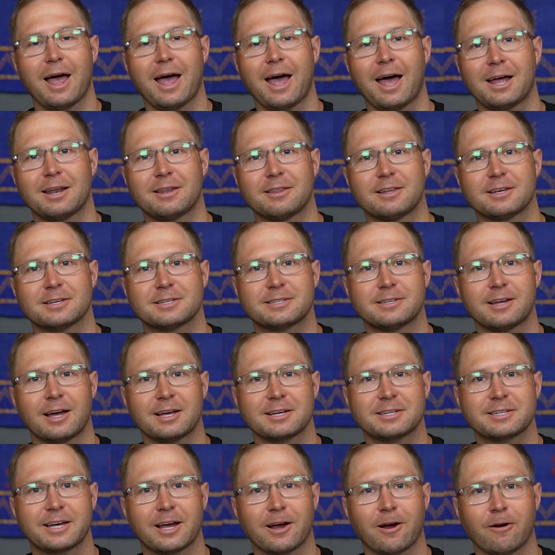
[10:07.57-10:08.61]
and this
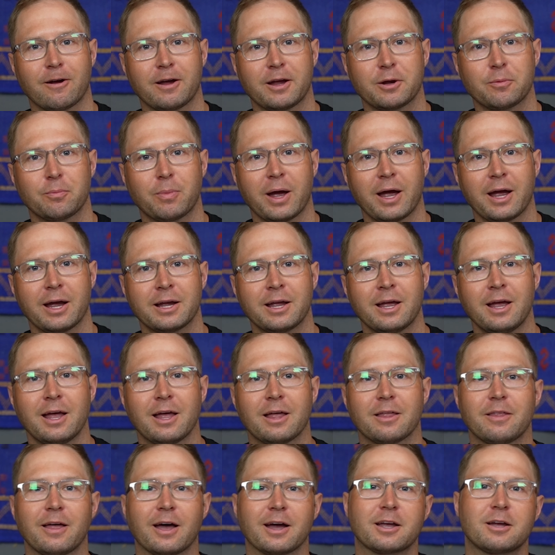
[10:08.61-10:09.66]
nice carrying bag,
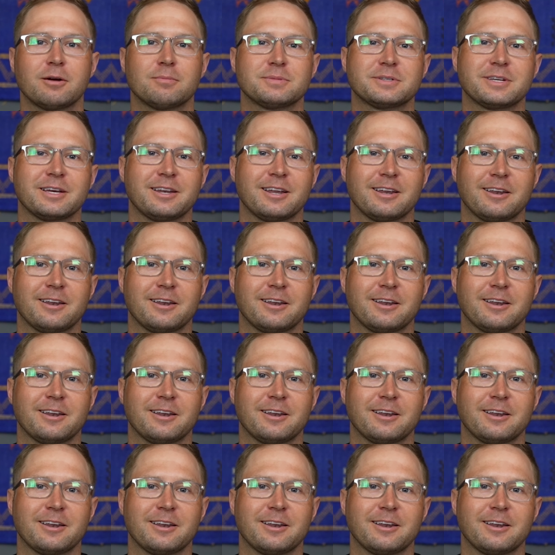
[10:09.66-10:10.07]
that comes in